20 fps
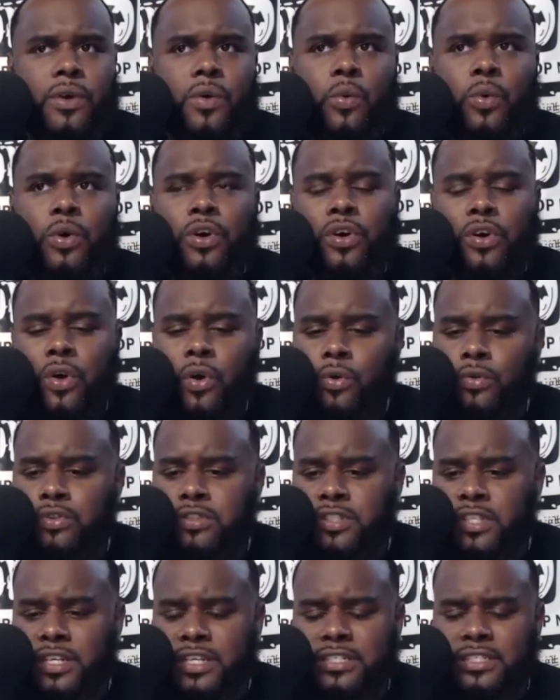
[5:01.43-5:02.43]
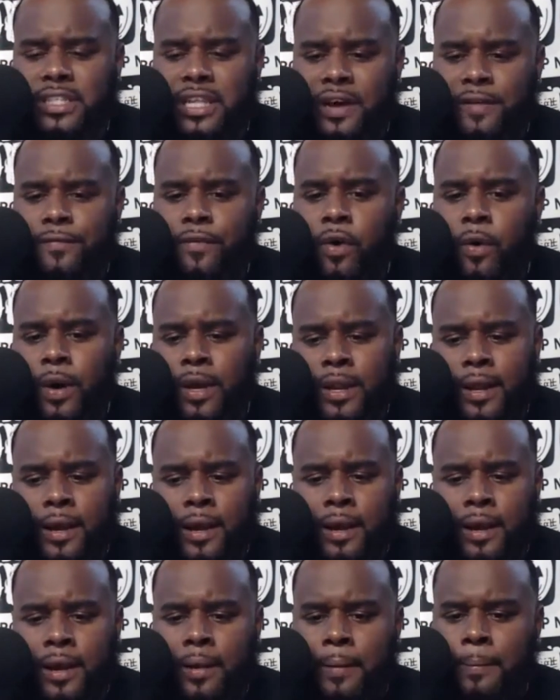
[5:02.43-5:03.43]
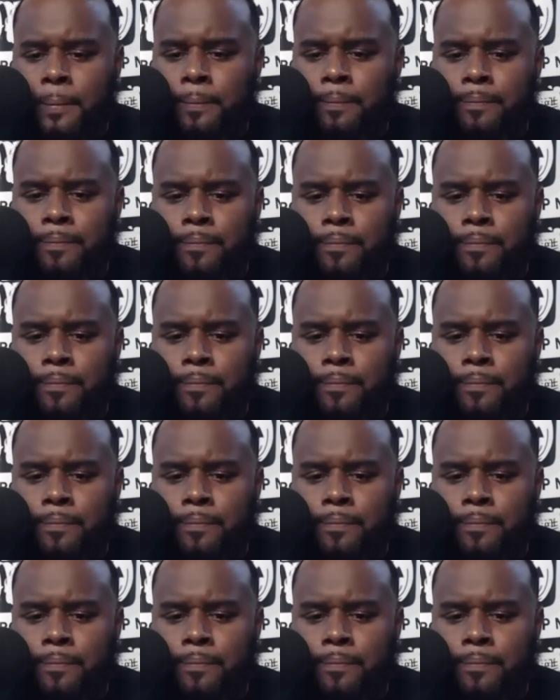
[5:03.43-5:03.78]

where it goes to this level. And um,